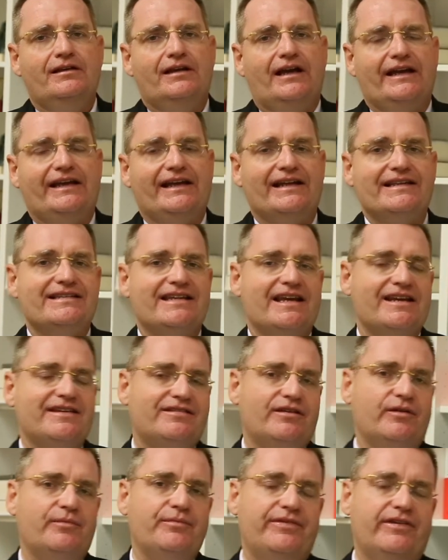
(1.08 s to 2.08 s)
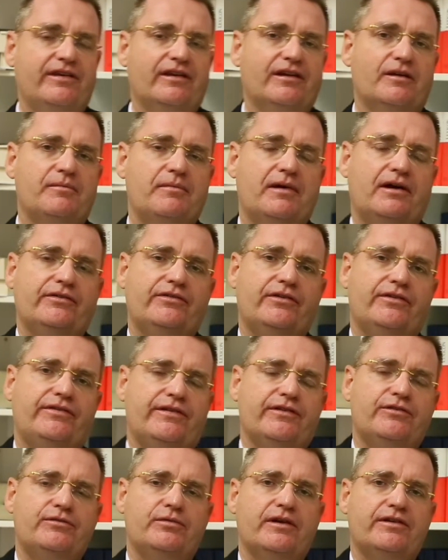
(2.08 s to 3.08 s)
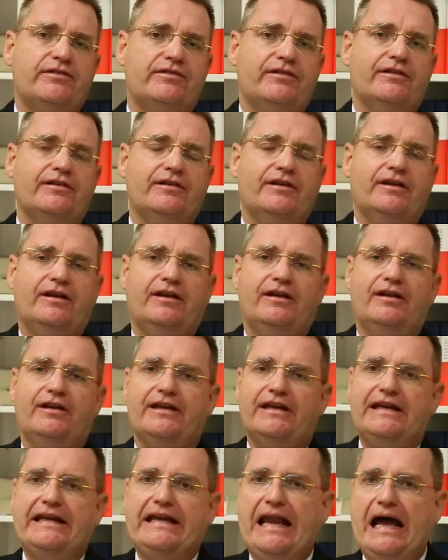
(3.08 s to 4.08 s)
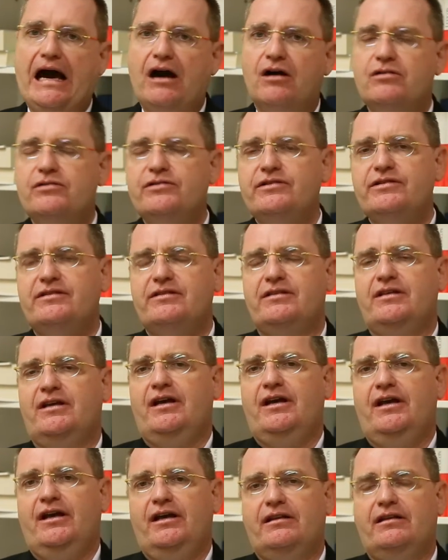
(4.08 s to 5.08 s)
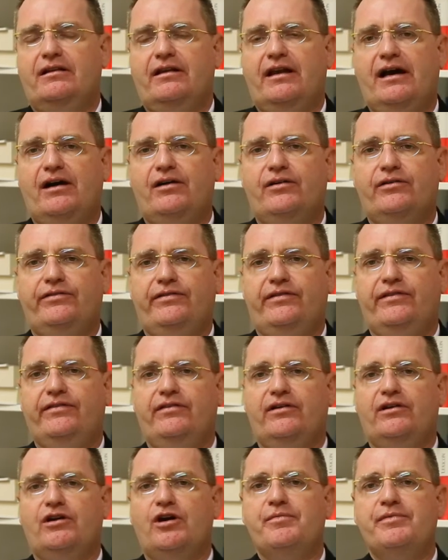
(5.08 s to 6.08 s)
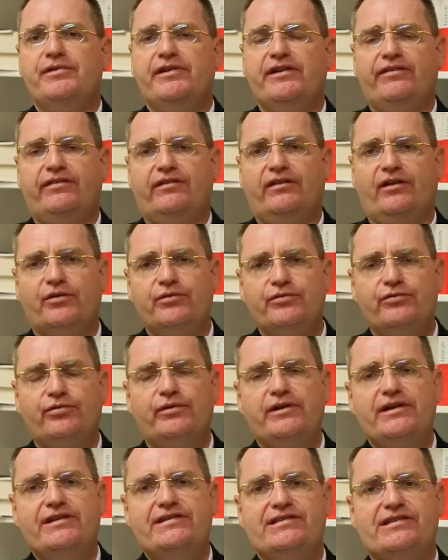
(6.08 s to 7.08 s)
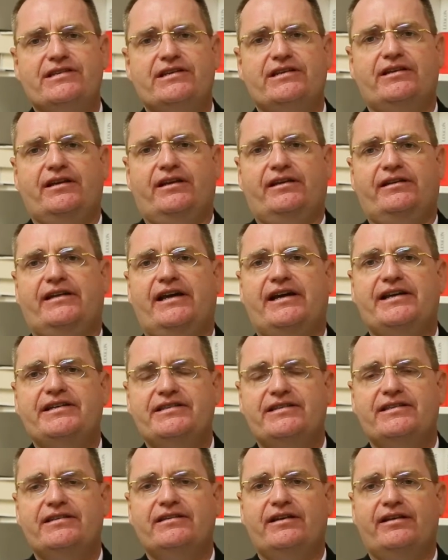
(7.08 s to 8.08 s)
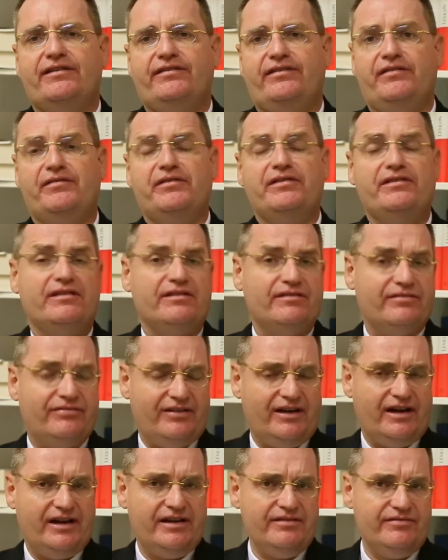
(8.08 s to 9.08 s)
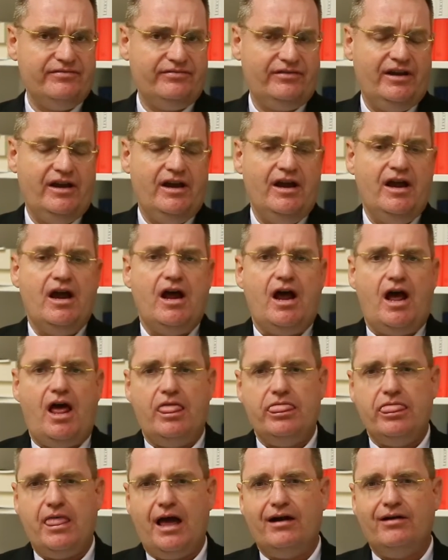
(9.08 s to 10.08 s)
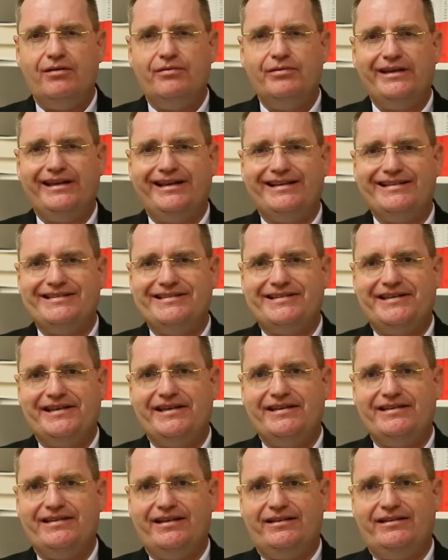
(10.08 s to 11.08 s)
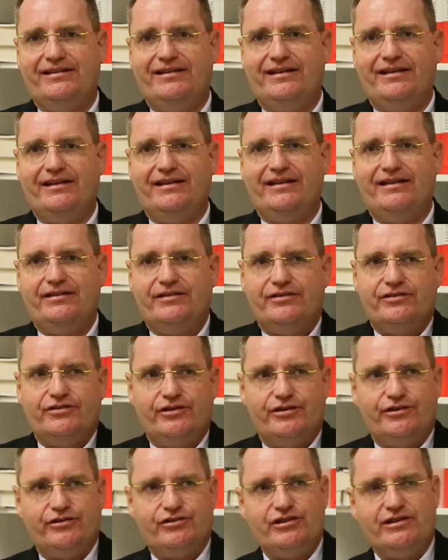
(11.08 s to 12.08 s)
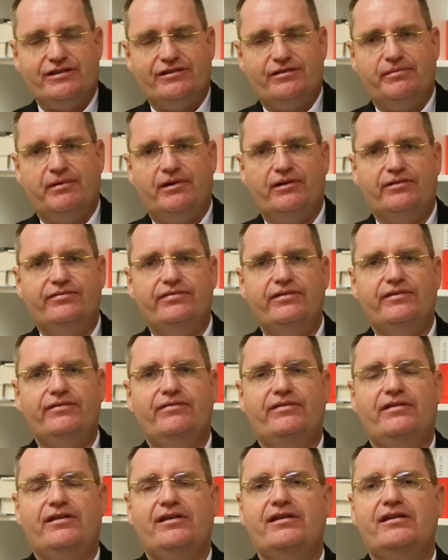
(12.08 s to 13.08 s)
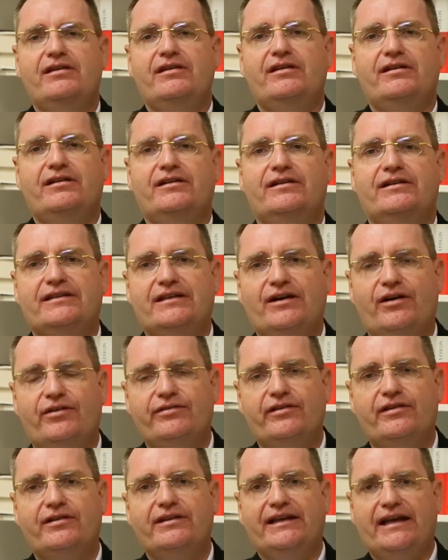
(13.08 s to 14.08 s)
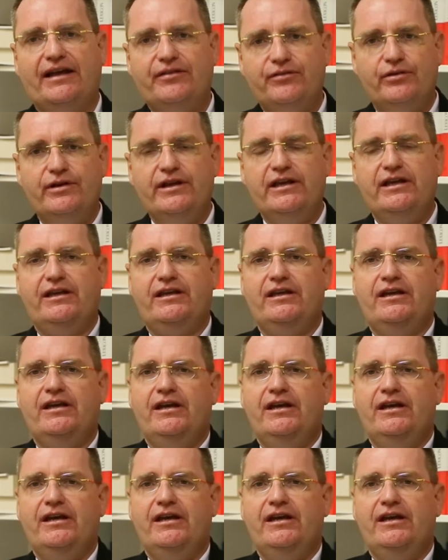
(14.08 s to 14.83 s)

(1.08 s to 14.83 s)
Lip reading: I can say something about the situation in Laos. The Laos is a communist country since 1975. And now we can say that the church is about 50,000 Catholic